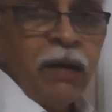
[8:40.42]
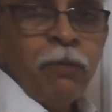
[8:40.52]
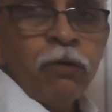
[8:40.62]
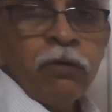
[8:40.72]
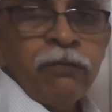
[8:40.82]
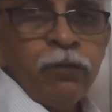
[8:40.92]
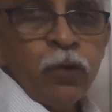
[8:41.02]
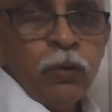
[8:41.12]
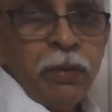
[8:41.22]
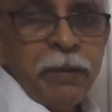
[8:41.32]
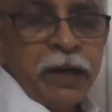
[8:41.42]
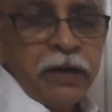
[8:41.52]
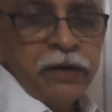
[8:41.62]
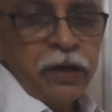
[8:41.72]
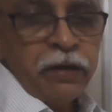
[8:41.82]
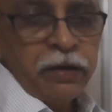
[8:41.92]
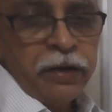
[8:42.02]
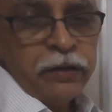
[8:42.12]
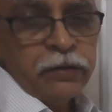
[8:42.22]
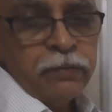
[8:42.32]
amount of yolk will be contained in
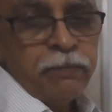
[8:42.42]
it.